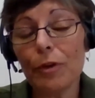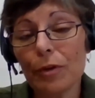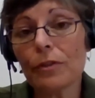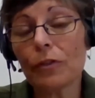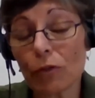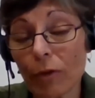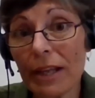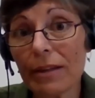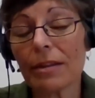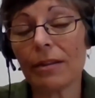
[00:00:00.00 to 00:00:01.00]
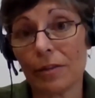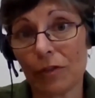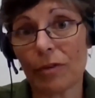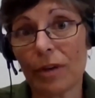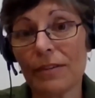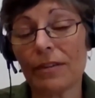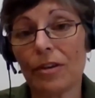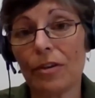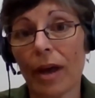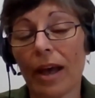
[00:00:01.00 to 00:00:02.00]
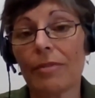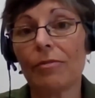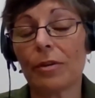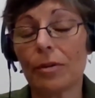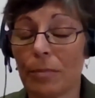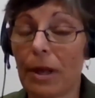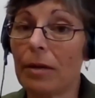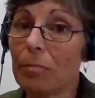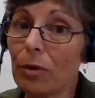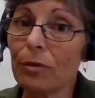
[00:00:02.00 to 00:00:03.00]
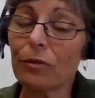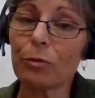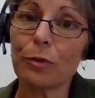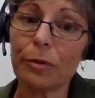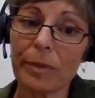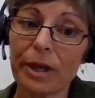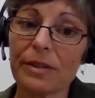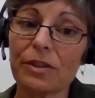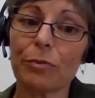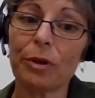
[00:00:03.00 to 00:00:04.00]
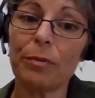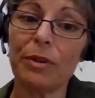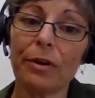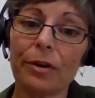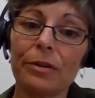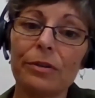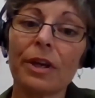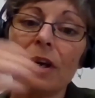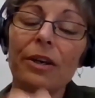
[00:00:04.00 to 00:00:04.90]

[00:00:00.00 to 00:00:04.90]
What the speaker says: strengthen the strengths that you have and move toward mastery with those,